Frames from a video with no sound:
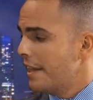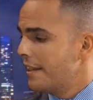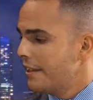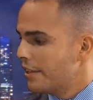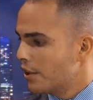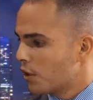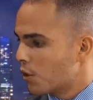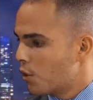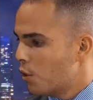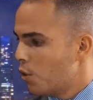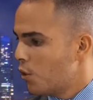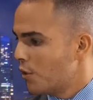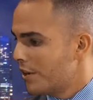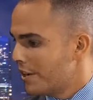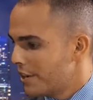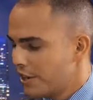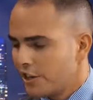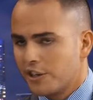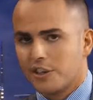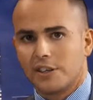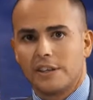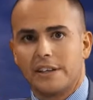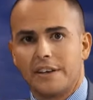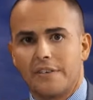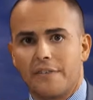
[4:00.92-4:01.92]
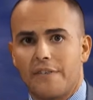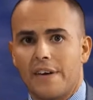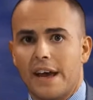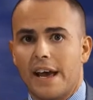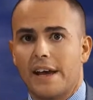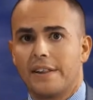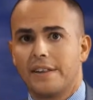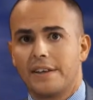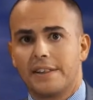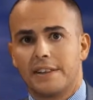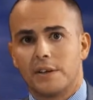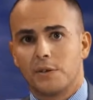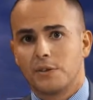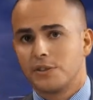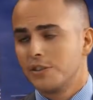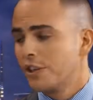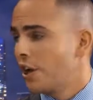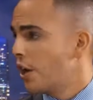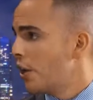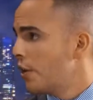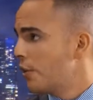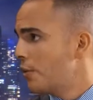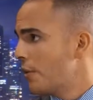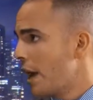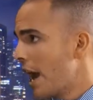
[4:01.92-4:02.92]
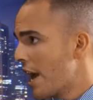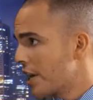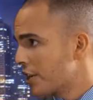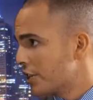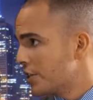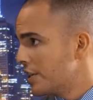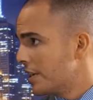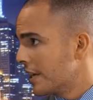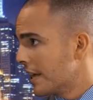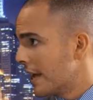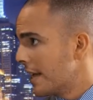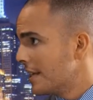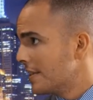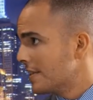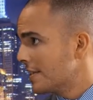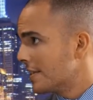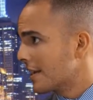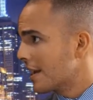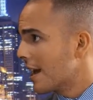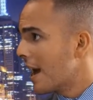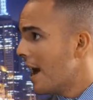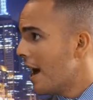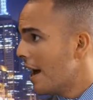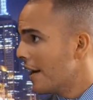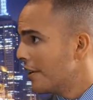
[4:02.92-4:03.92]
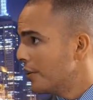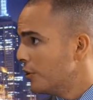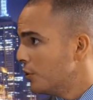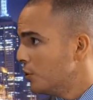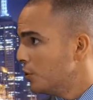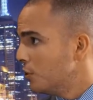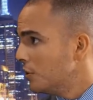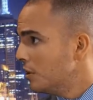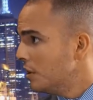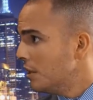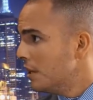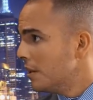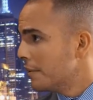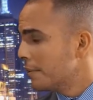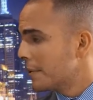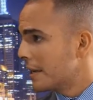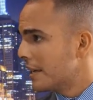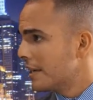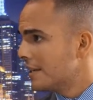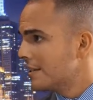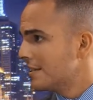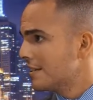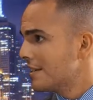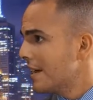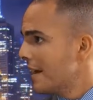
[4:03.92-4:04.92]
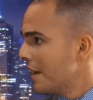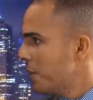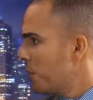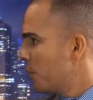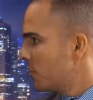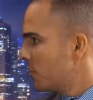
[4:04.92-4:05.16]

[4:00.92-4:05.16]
And then the court initially found that there was no action against the Cardinal, because he